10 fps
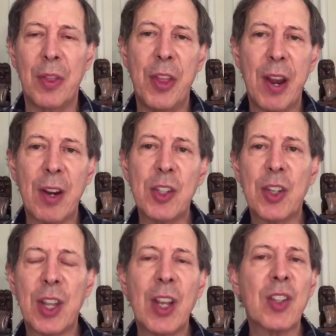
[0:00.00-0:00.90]

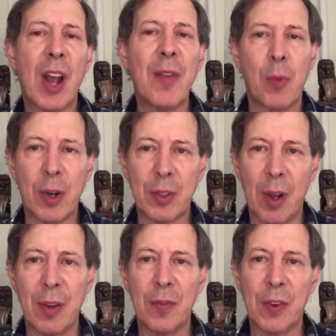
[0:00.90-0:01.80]
there's things I've worked
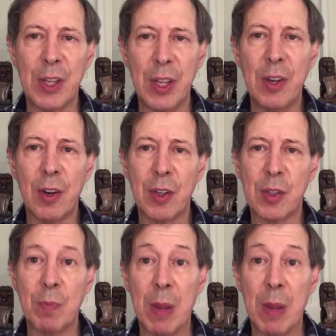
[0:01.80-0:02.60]
on for years,